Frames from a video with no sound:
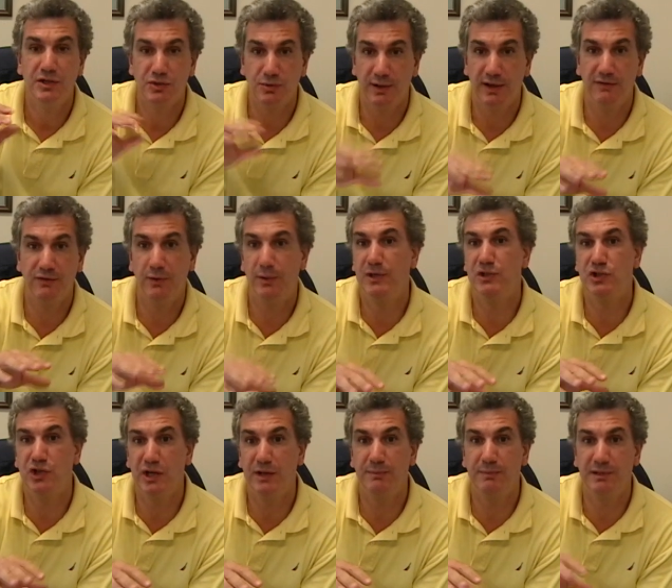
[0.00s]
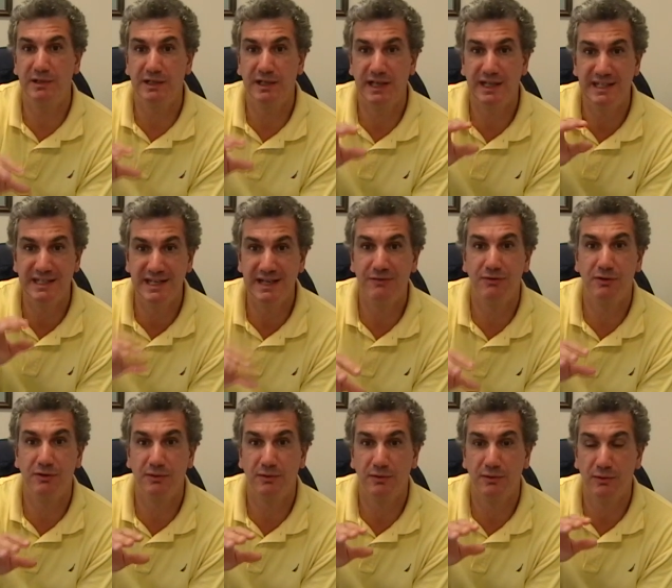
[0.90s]
So a heavyweight champion can
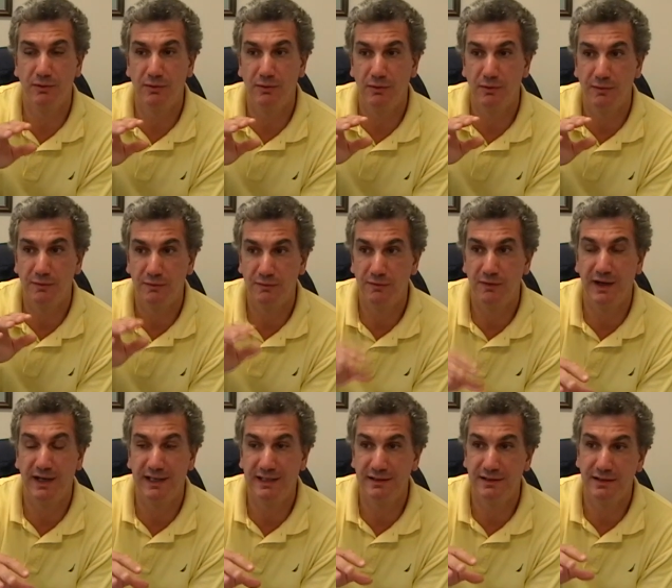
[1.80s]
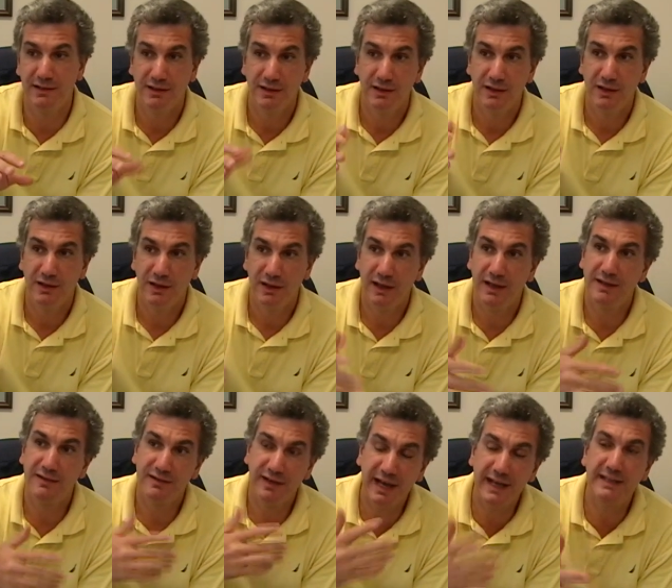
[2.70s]
never fight
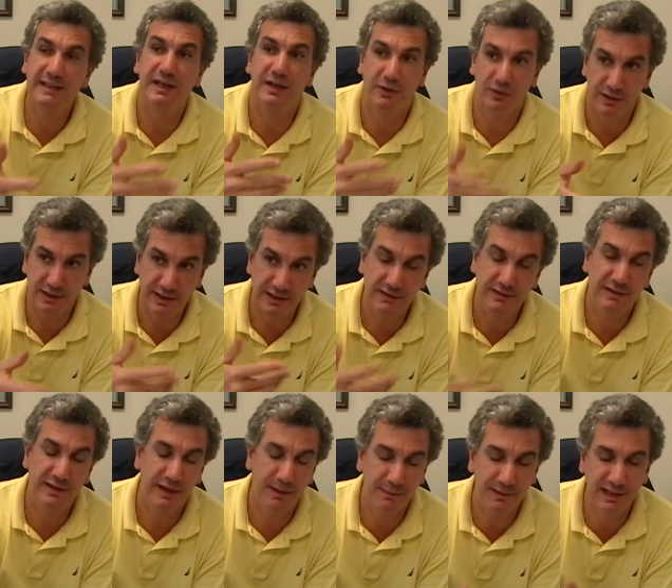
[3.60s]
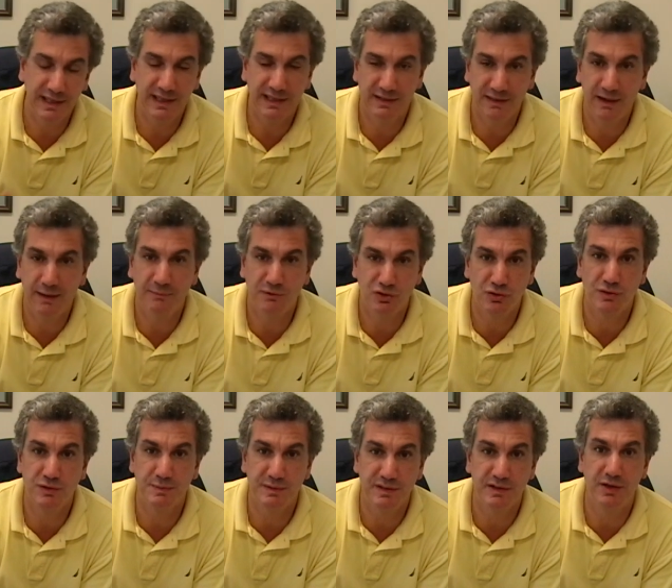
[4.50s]
technically. I mean, they, I'm sure
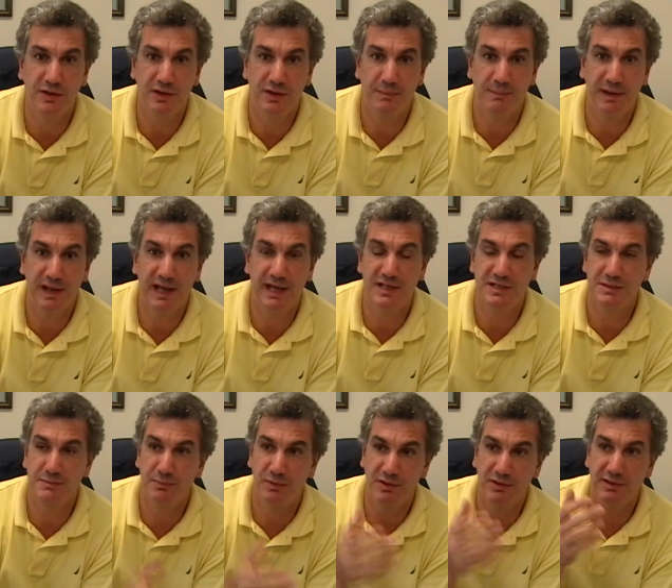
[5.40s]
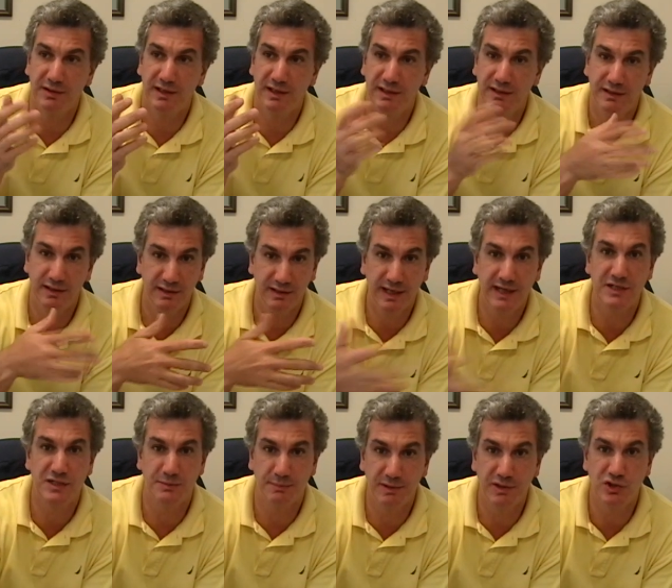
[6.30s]
it's been done in the past, but in, in
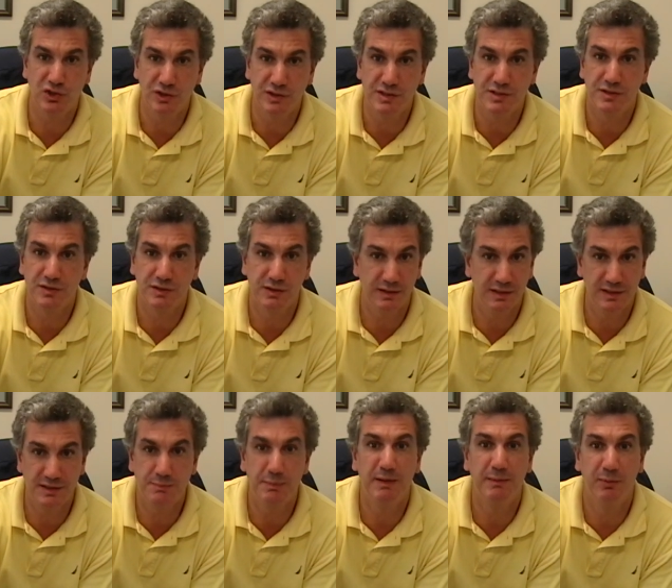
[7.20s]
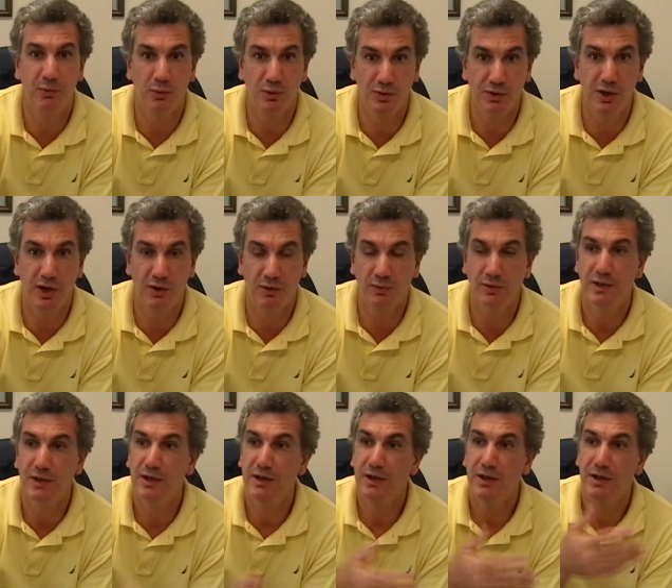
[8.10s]
exhibitions, as people will know.
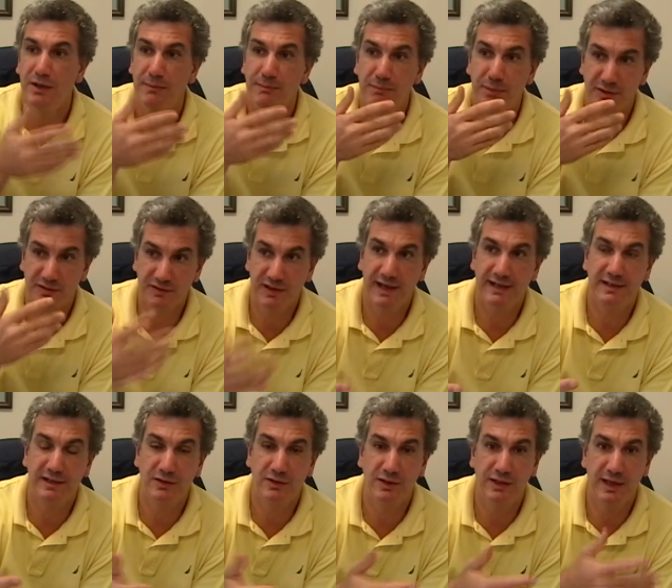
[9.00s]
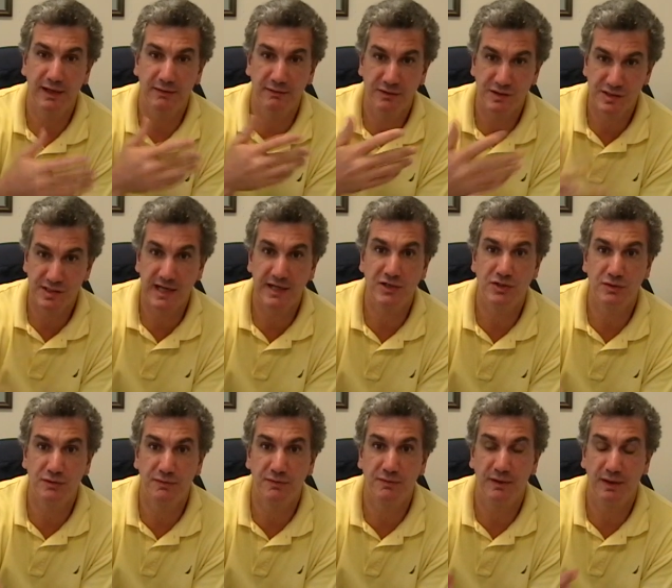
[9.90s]
But technically, a
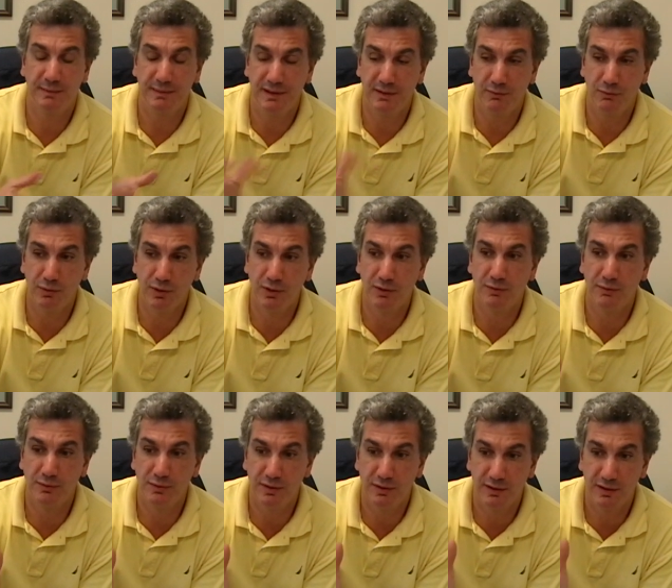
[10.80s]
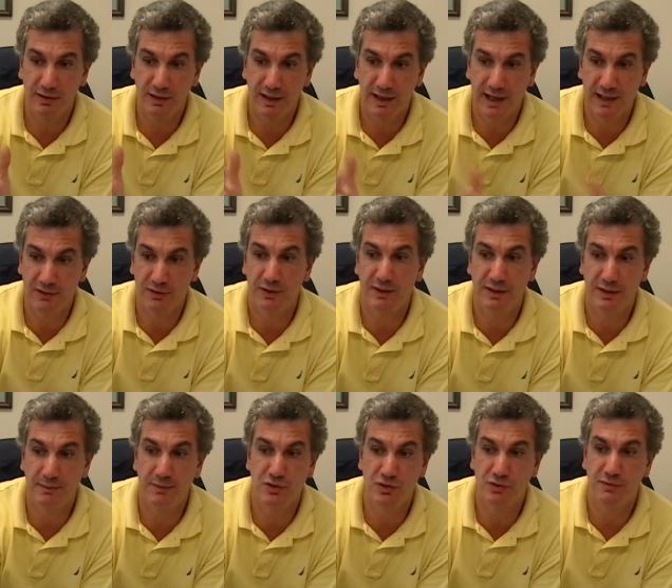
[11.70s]
sanctioned, I mean, a real athletic
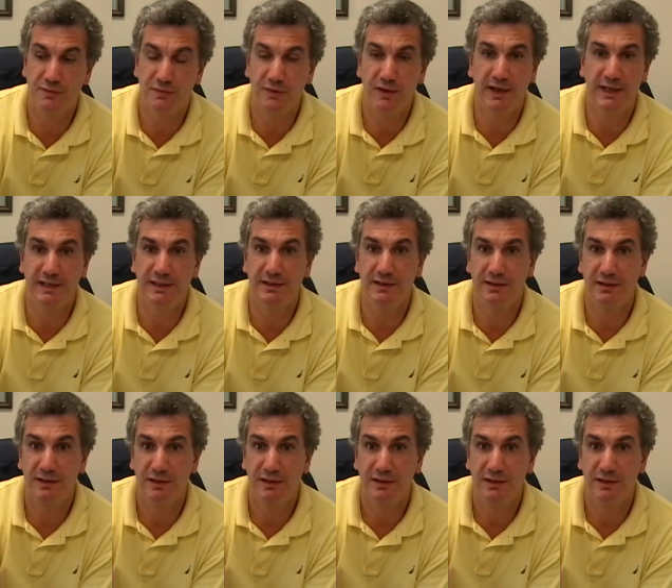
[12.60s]
commission fight